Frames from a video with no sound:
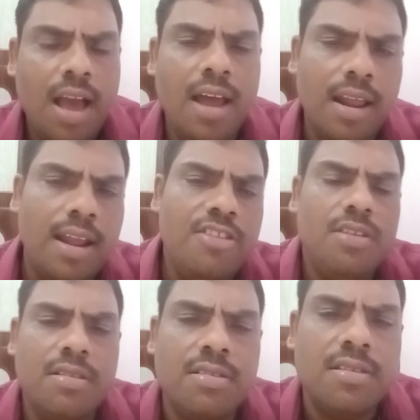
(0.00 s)

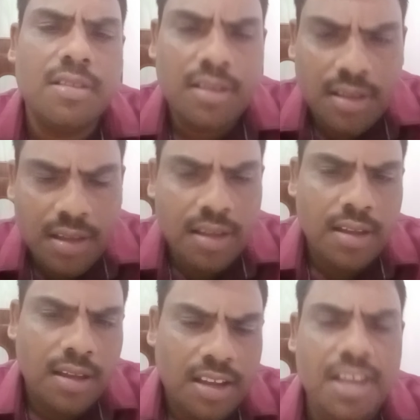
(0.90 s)
analyzes
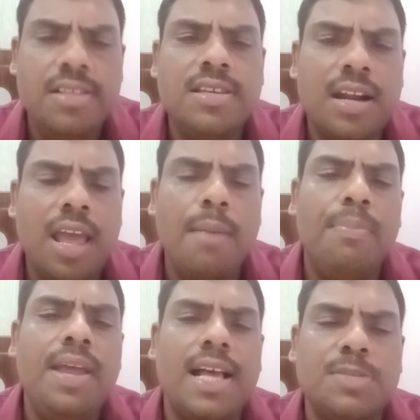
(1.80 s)
each and
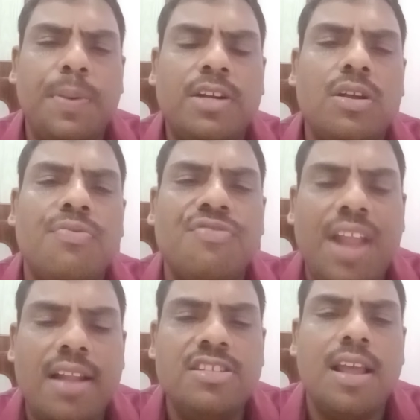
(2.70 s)
every aspect of
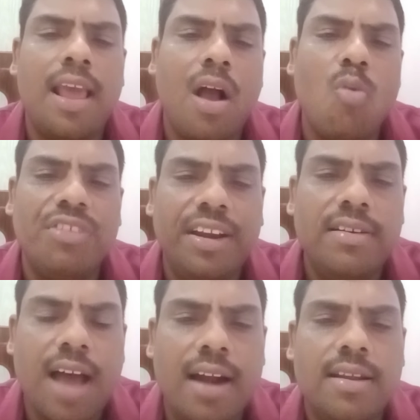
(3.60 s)
financial
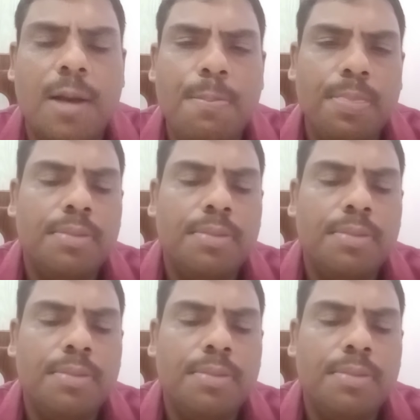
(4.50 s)
accounting data